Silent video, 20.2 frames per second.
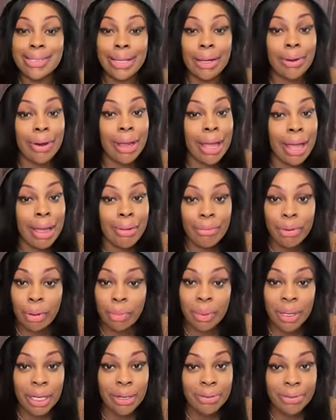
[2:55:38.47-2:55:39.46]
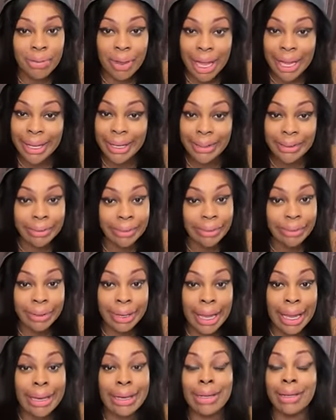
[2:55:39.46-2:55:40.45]
there ever been a fight
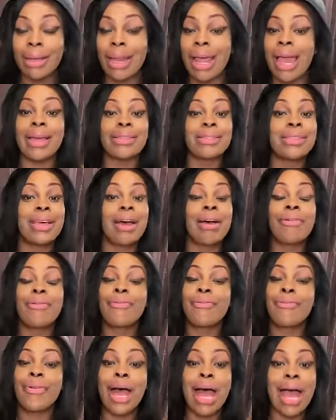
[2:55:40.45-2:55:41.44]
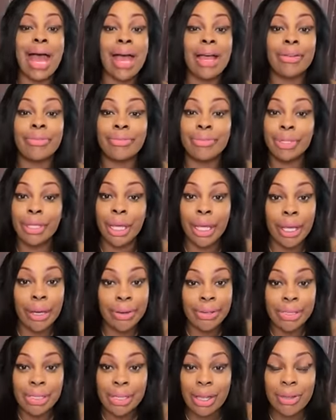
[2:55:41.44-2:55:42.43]
in the last five
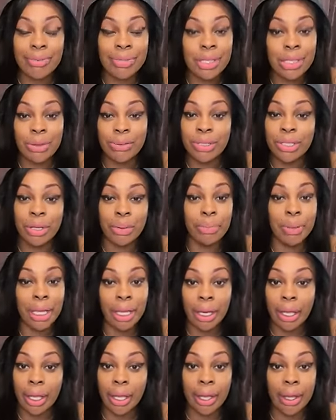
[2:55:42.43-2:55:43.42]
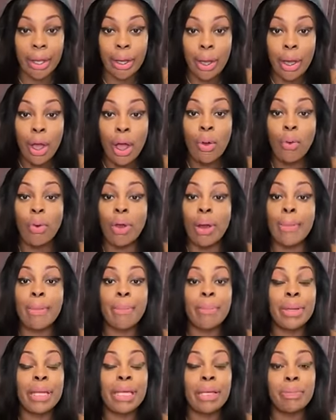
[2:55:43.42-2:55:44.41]
years of social media where
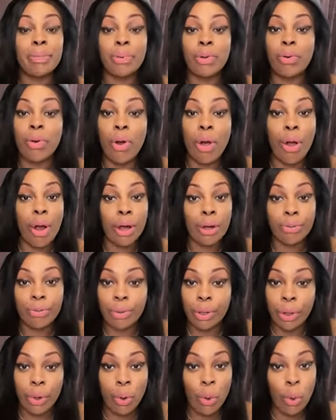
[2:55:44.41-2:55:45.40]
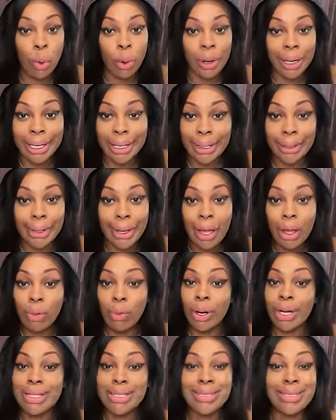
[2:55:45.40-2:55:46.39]
people aren't recording,
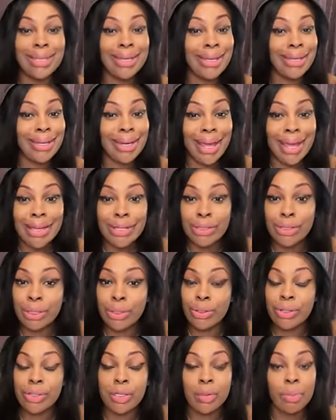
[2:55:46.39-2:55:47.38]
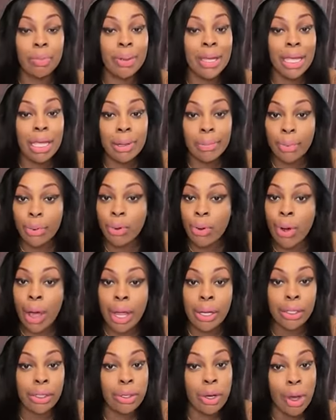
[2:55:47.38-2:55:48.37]
where teenagers, people,
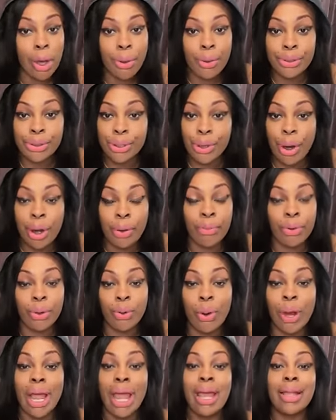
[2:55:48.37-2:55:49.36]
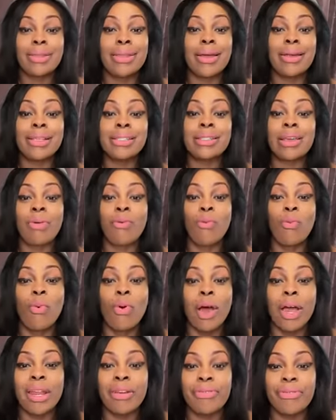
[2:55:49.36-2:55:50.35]
adults aren't recording? There isn't
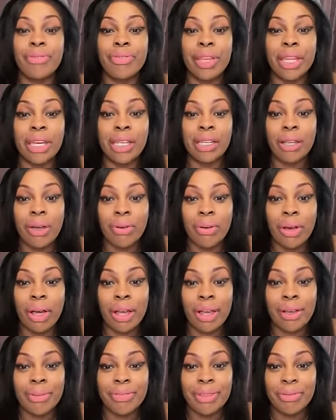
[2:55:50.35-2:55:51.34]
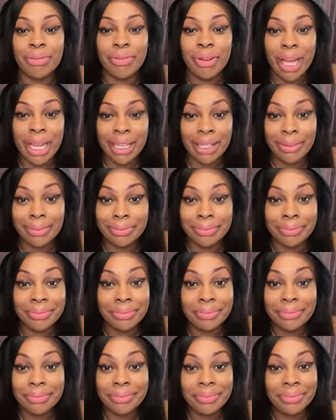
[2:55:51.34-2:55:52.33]
one video of the fight.
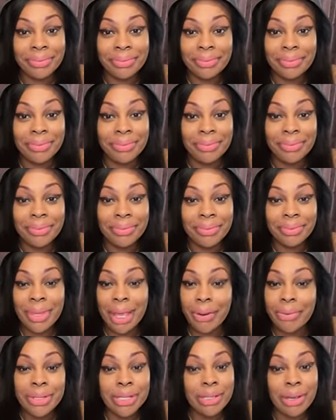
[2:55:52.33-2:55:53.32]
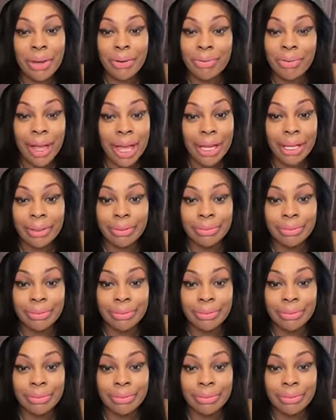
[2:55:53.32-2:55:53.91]
There was no fight.